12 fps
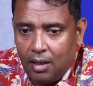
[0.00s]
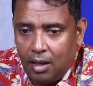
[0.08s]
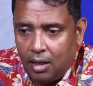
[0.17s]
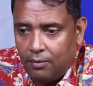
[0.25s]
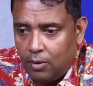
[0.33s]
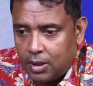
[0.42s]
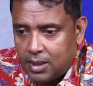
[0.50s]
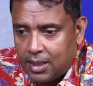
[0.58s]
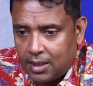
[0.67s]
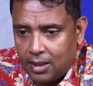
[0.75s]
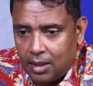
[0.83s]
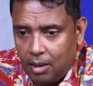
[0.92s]
And if you look at
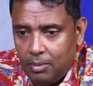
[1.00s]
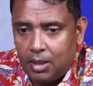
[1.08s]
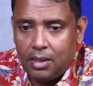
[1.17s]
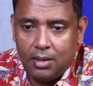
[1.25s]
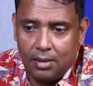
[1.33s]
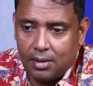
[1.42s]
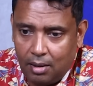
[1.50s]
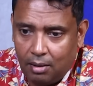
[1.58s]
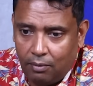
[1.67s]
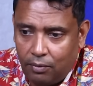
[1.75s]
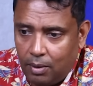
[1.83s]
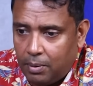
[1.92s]
Tata Chemicals in
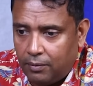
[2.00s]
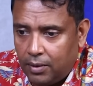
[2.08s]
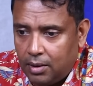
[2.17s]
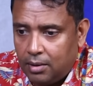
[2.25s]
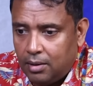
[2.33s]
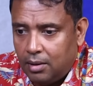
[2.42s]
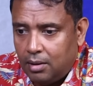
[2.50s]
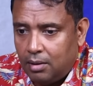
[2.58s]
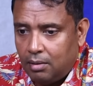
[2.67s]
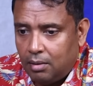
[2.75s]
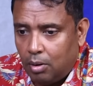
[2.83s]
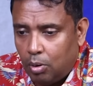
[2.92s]
the flip of it,
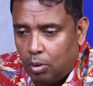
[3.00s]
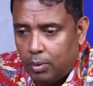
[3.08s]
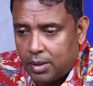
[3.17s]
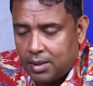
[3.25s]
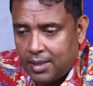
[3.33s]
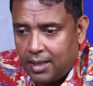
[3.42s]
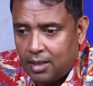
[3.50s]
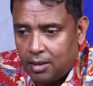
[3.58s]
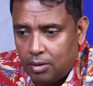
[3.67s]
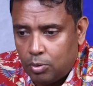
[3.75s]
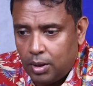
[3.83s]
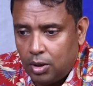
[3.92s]
the low was
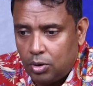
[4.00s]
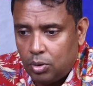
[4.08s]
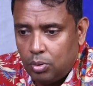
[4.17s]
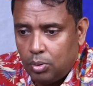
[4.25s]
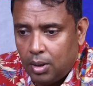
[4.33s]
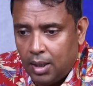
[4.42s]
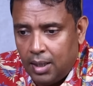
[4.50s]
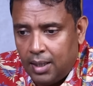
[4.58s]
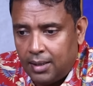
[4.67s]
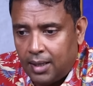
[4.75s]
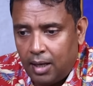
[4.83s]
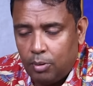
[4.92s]
922
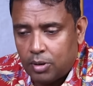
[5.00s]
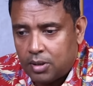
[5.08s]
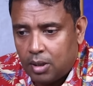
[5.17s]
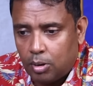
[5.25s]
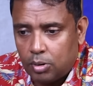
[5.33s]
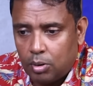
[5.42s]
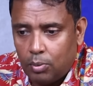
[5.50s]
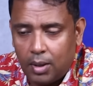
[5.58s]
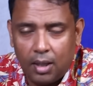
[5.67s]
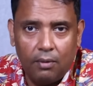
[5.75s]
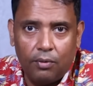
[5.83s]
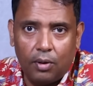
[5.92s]
and the high was
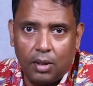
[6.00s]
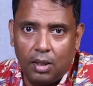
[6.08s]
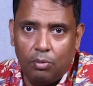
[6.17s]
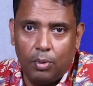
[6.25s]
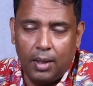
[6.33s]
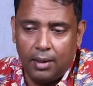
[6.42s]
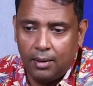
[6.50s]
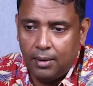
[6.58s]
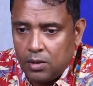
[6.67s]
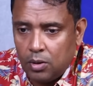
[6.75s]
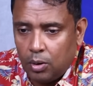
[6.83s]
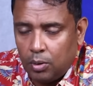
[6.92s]
1141.
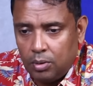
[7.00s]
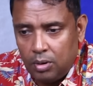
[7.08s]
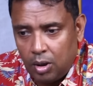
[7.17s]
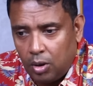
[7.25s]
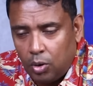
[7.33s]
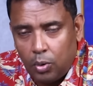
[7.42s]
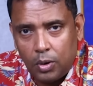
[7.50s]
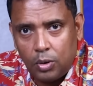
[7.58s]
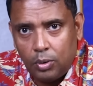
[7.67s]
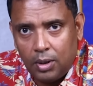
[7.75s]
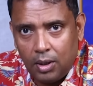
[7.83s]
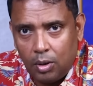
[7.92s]
So you're lower
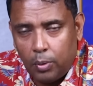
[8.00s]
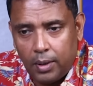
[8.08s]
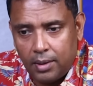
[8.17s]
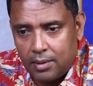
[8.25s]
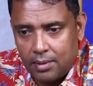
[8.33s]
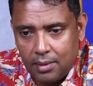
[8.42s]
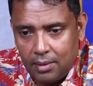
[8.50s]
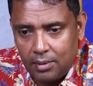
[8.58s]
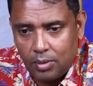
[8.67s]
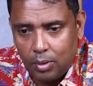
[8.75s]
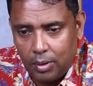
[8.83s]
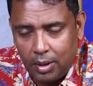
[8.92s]
to the lowers.
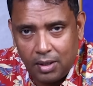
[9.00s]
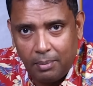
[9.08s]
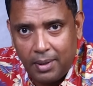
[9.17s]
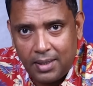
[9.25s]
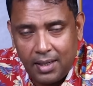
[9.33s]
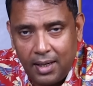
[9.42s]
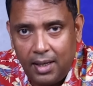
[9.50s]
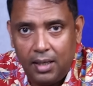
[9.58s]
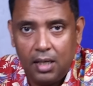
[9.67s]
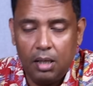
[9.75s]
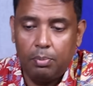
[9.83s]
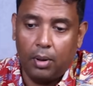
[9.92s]
So it's a better
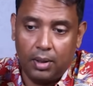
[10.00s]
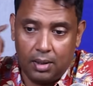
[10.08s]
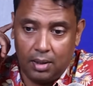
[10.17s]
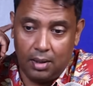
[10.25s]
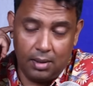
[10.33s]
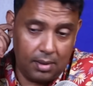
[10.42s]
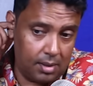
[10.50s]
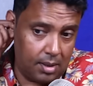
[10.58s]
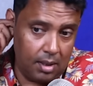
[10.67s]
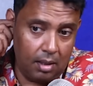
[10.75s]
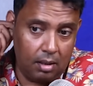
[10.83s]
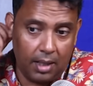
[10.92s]
entry point
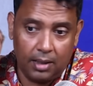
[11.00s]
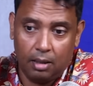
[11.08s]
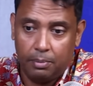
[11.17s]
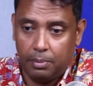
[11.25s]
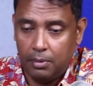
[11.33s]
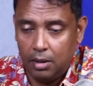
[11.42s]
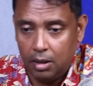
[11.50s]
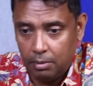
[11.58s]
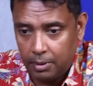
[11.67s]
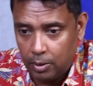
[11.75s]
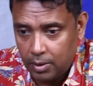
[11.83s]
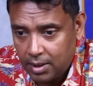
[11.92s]
is Tata
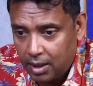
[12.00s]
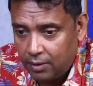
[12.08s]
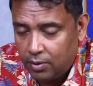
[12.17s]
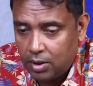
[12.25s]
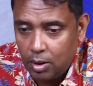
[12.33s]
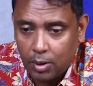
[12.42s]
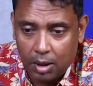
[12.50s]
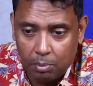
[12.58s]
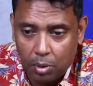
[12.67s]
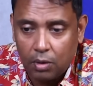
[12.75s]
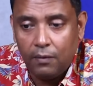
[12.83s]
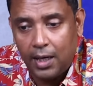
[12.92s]
Power. And if you look at
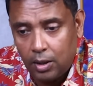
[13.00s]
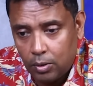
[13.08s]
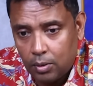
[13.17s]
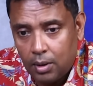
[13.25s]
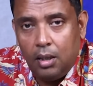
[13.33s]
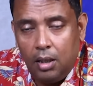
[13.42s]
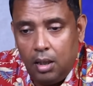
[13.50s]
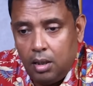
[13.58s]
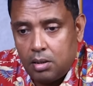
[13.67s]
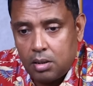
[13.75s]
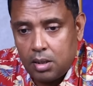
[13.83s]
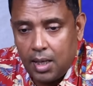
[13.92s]
book value,
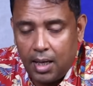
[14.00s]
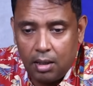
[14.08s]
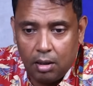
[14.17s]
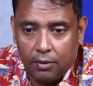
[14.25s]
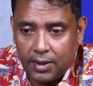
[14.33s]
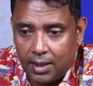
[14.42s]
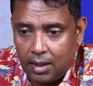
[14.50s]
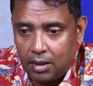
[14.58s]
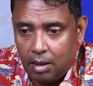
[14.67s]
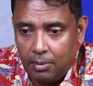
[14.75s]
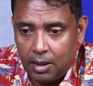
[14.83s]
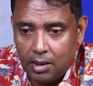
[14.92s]
each share of Tata
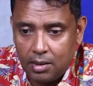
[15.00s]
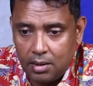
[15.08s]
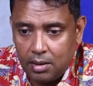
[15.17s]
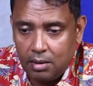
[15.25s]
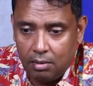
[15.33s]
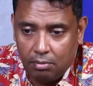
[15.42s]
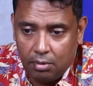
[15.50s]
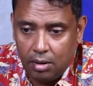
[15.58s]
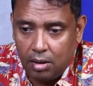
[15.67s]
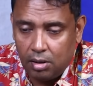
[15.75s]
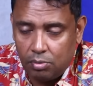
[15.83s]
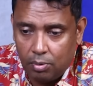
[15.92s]
Chemicals
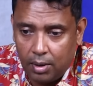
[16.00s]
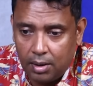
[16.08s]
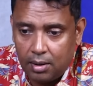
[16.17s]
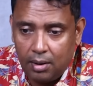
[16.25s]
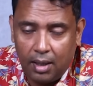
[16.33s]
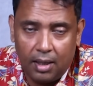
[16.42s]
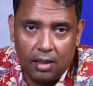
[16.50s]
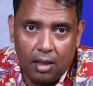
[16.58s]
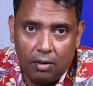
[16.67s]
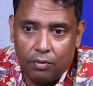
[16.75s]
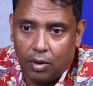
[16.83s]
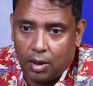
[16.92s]
is worth
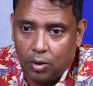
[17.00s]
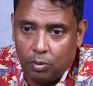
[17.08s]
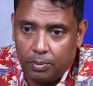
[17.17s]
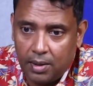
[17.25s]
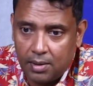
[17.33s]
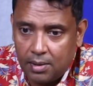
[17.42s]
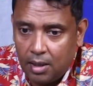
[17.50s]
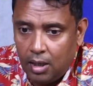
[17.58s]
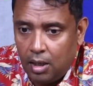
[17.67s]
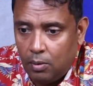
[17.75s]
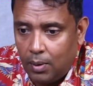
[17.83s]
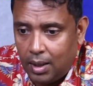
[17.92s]
840 rupees,
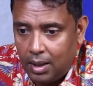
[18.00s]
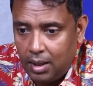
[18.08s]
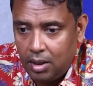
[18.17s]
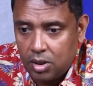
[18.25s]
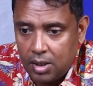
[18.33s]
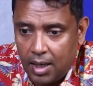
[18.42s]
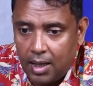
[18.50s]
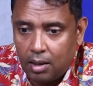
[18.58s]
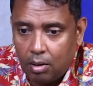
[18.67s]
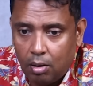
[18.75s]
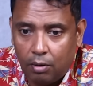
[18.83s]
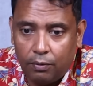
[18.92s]
while each
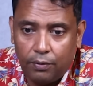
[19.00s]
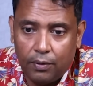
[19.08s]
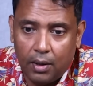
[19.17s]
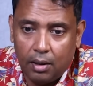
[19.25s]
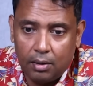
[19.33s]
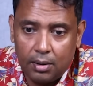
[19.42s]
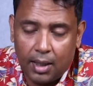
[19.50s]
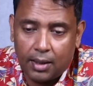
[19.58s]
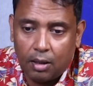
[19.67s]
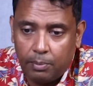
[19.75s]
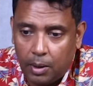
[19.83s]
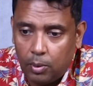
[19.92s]
share of
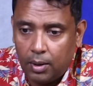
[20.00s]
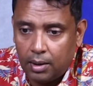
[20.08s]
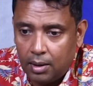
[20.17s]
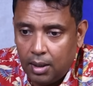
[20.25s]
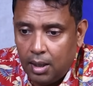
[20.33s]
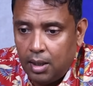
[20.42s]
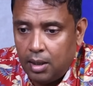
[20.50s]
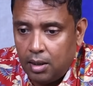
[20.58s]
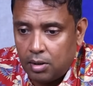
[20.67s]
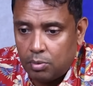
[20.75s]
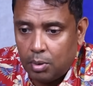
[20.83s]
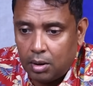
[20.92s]
Tata Power
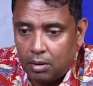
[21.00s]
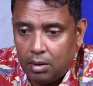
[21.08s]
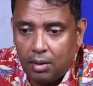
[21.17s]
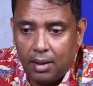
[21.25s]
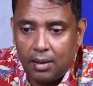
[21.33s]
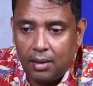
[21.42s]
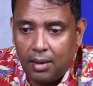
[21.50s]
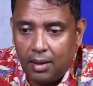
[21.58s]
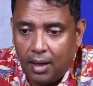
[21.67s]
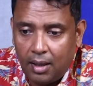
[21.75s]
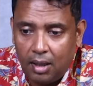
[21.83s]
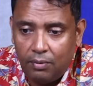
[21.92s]
is worth at
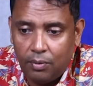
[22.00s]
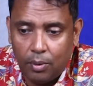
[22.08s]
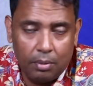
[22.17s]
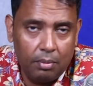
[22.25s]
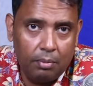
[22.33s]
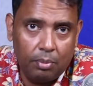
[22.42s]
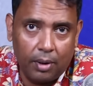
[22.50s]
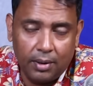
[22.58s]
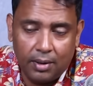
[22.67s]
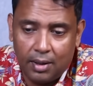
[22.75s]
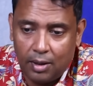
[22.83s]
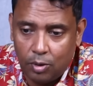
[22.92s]

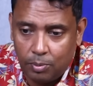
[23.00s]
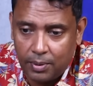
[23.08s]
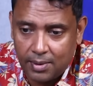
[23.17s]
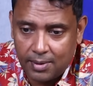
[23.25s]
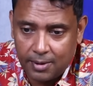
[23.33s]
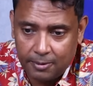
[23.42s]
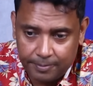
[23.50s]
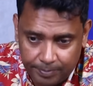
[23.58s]
94.3 rupees.